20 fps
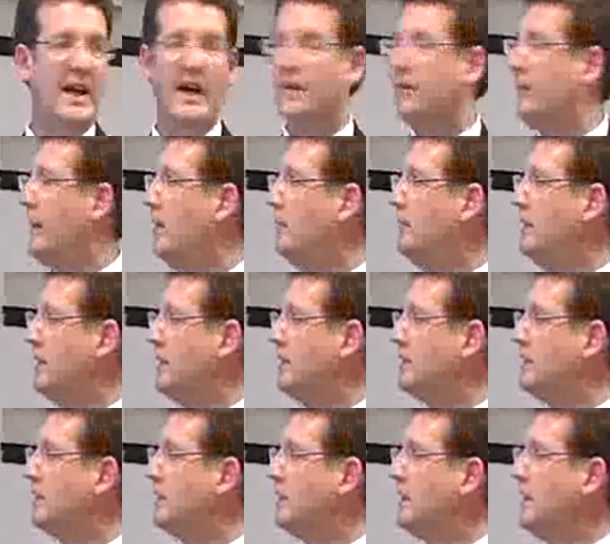second out of
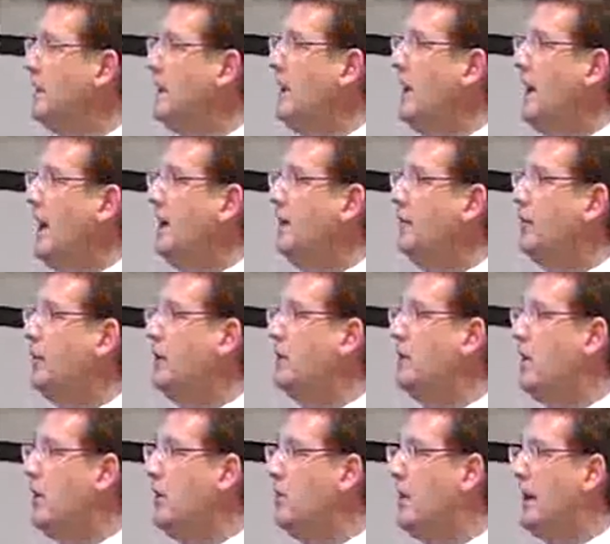our minute. And
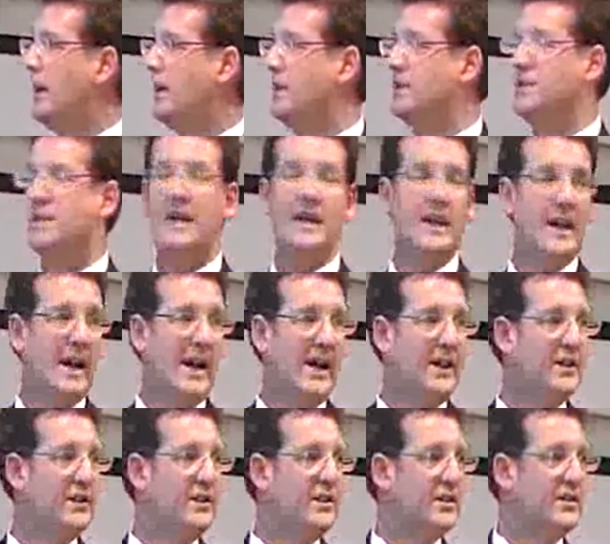if we'd gone back a
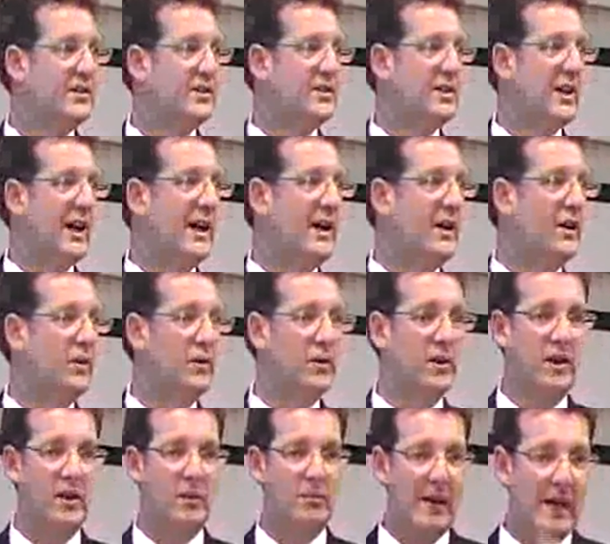decade and just
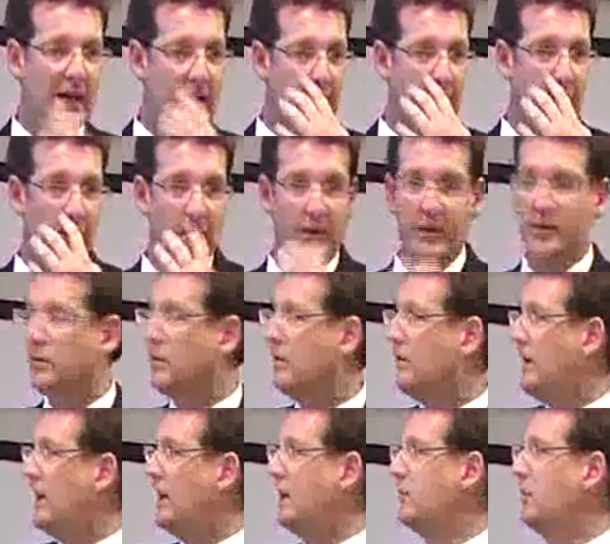scaled back
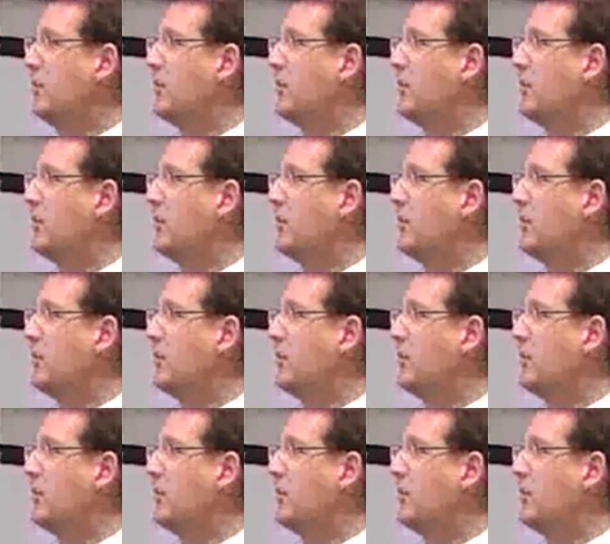according to